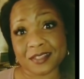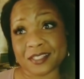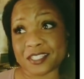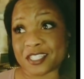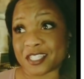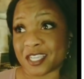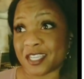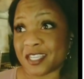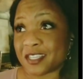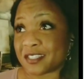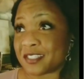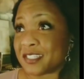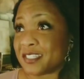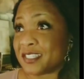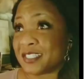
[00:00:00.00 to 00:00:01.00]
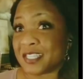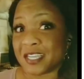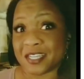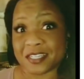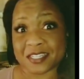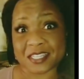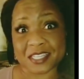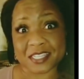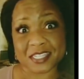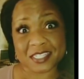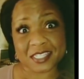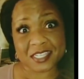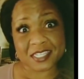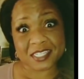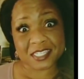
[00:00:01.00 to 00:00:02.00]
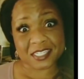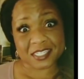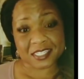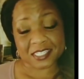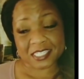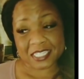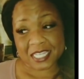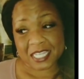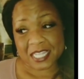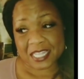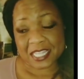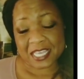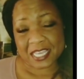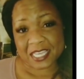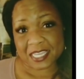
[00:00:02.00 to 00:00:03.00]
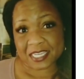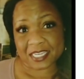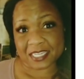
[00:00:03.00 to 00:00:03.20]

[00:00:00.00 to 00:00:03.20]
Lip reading: She's done this and she's done that,